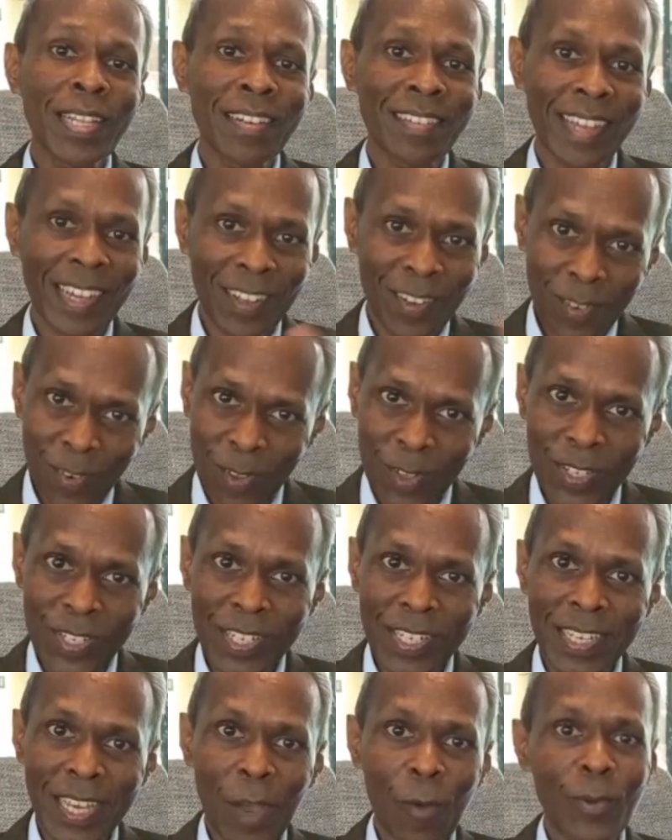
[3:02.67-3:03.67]
the
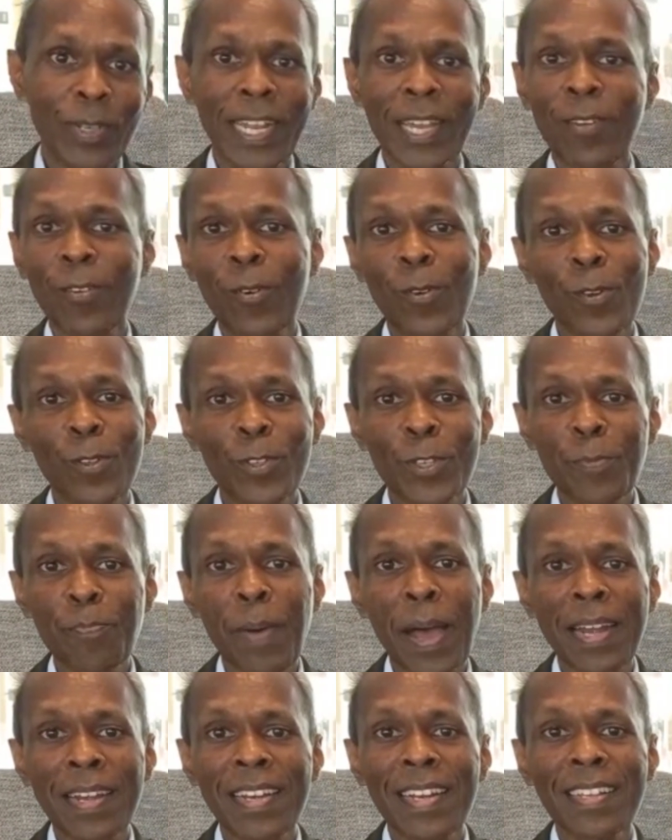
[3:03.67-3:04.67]
technology. Our technology
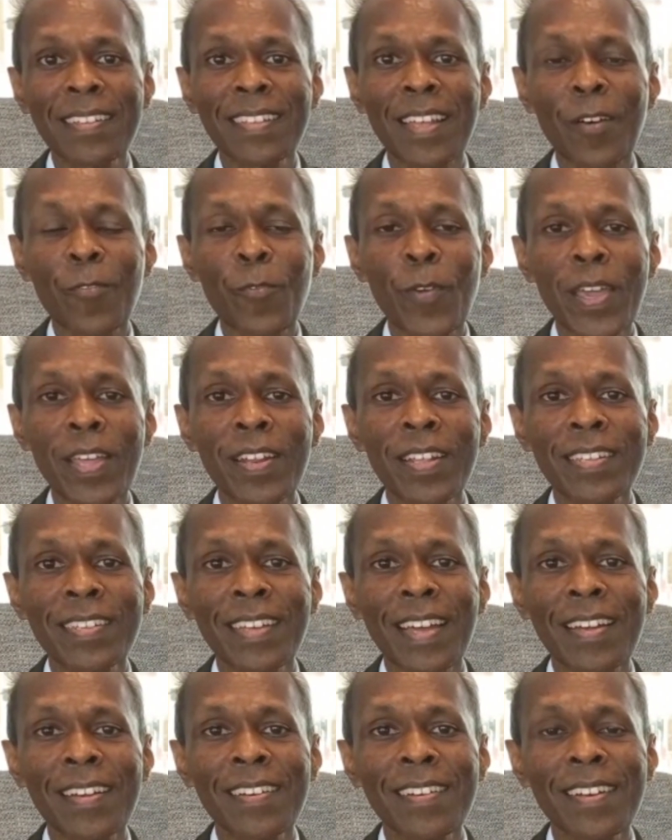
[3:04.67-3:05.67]
partners are various
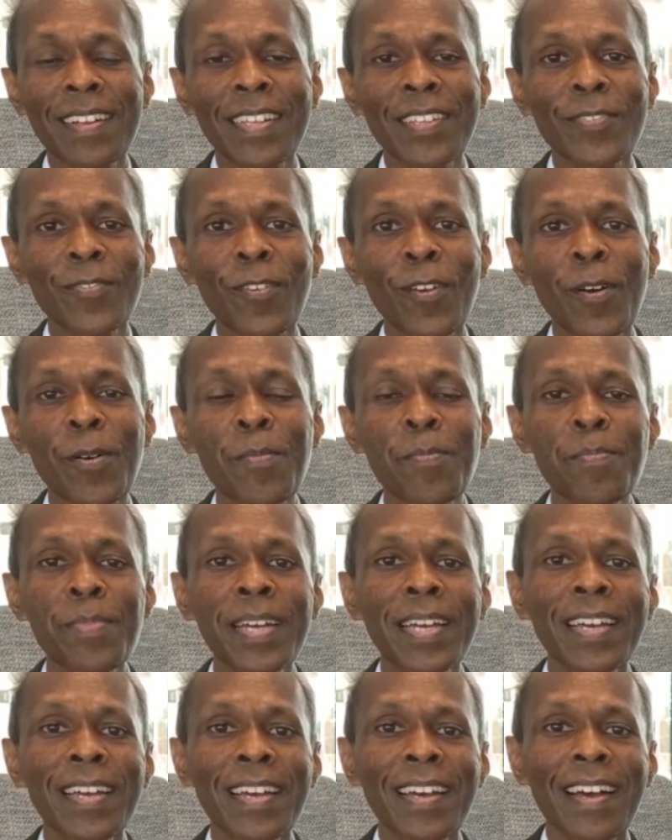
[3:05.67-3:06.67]
countries from
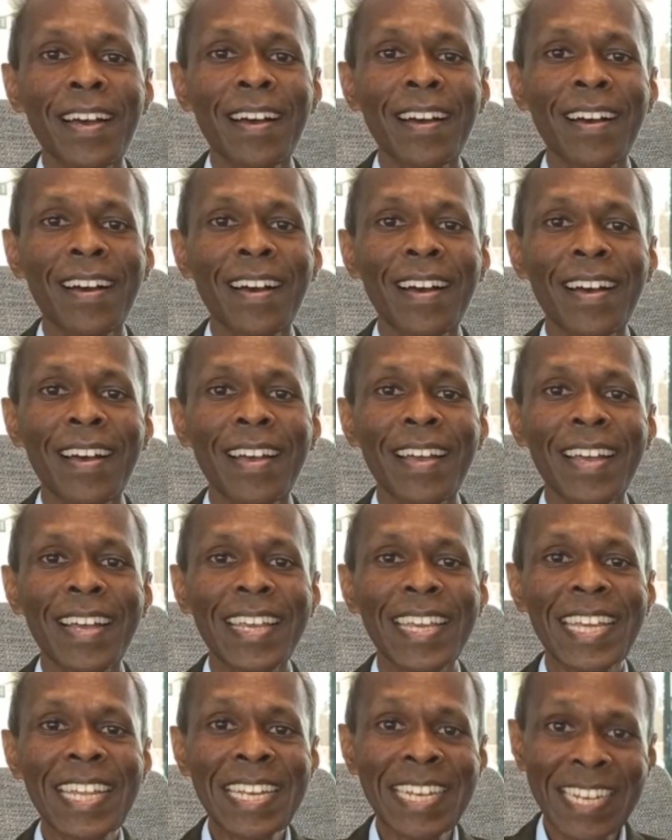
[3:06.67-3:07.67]

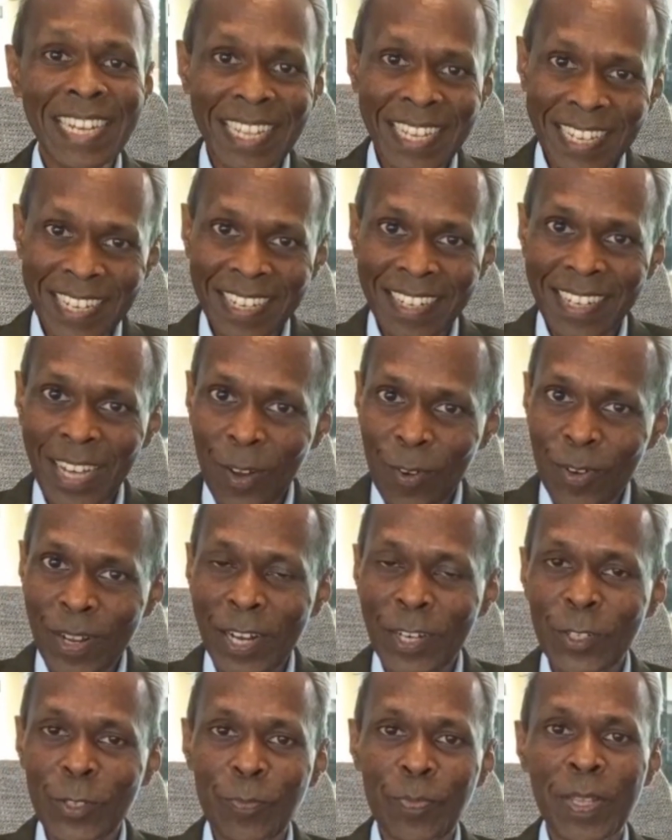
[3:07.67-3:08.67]
India,
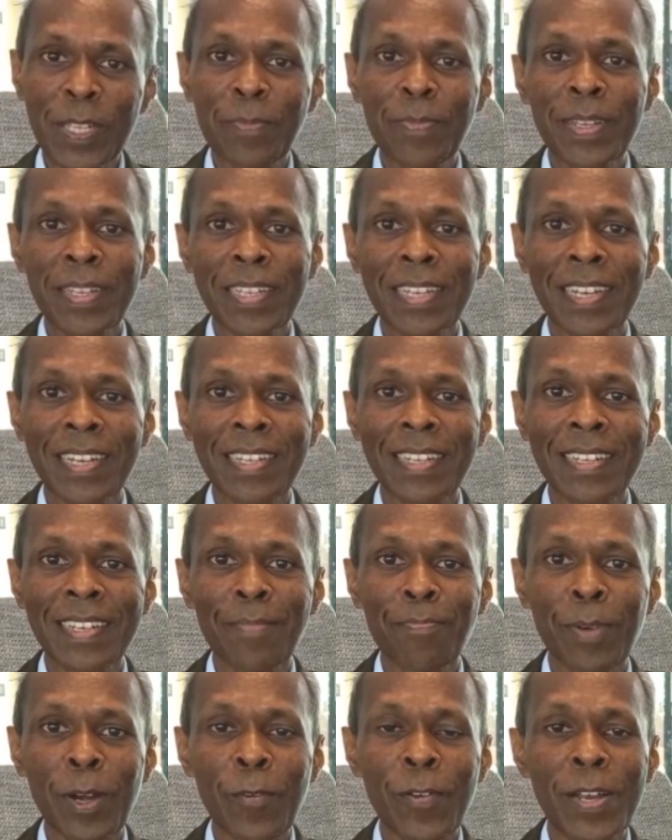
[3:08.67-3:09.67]
Government Aerospace
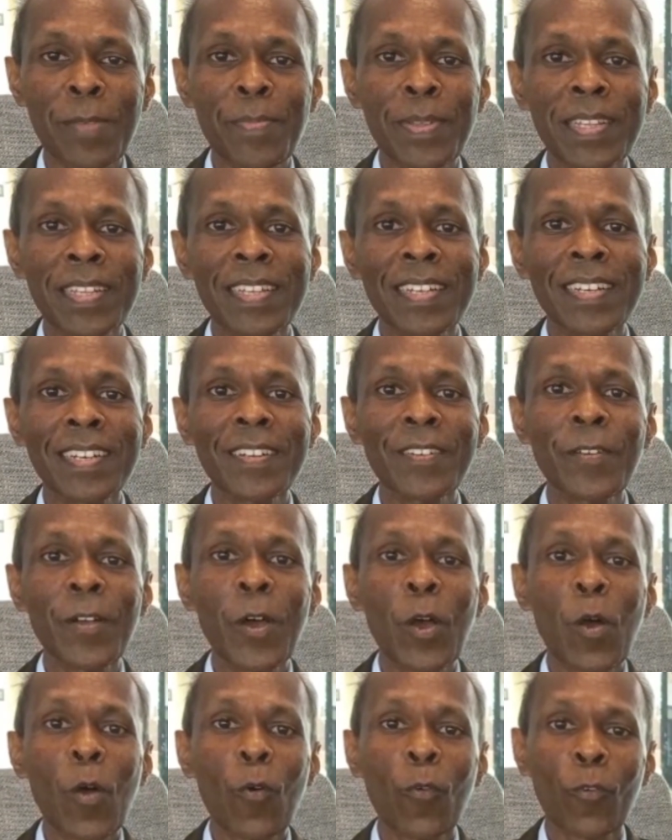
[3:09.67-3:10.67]
Private Limited,
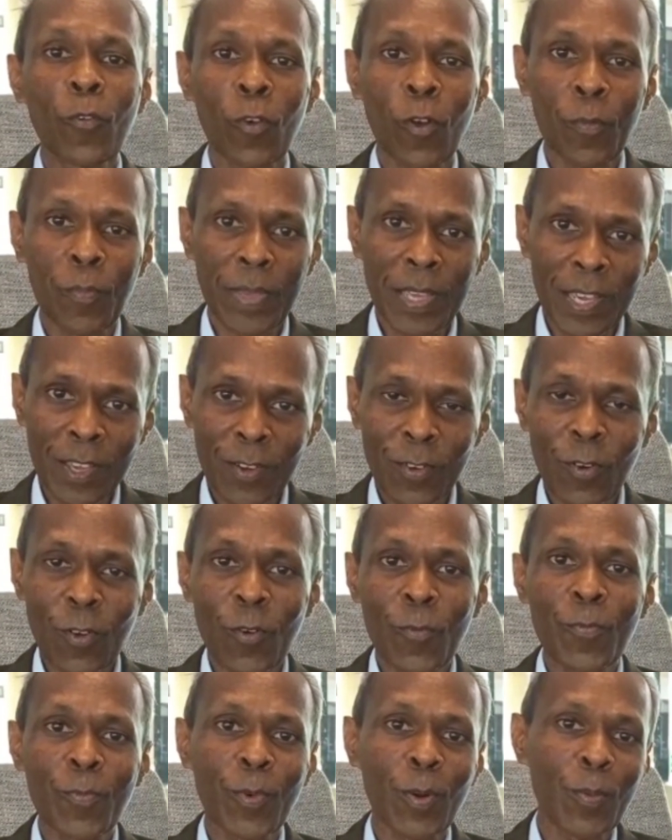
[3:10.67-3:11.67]
from
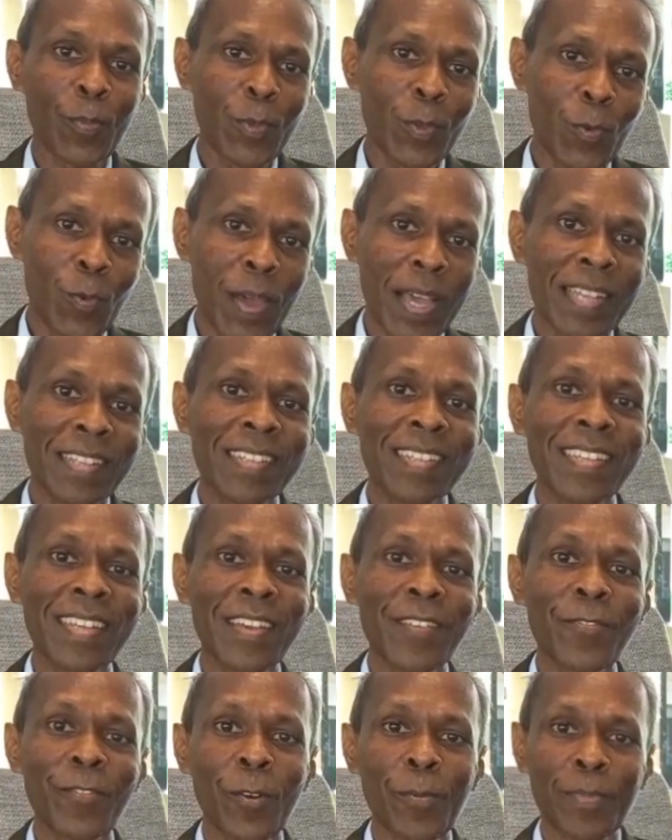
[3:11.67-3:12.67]
Europe, from
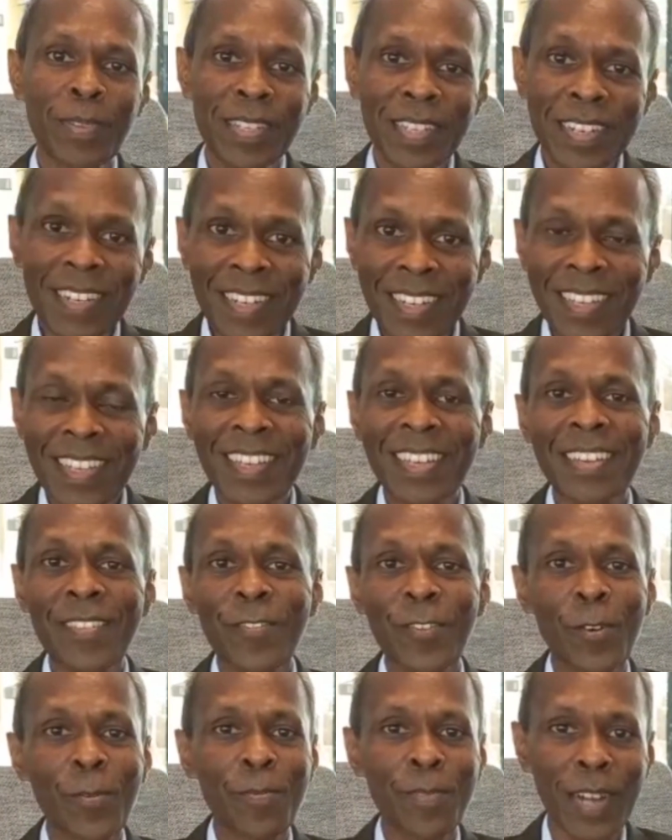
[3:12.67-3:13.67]
USA, from Turkey,
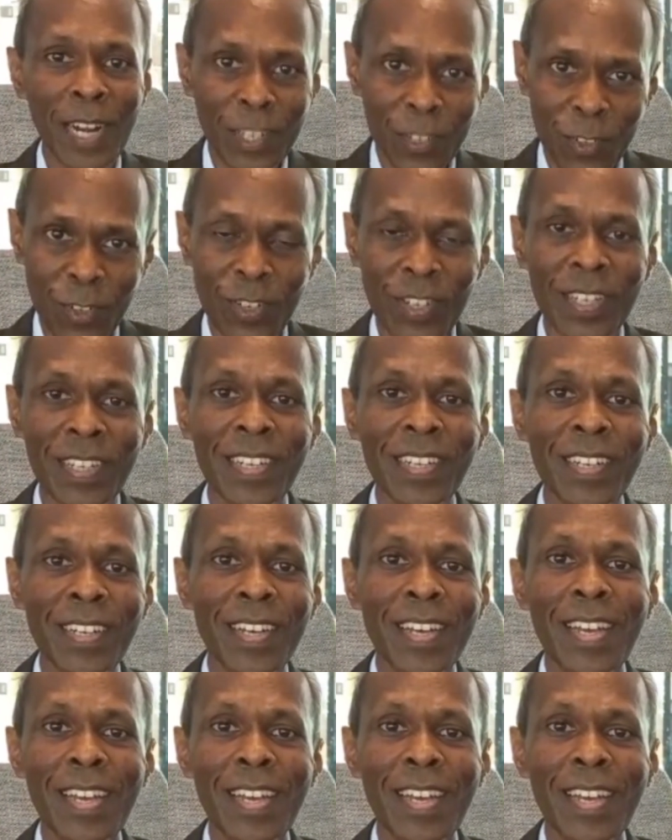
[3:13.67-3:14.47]
from Russia,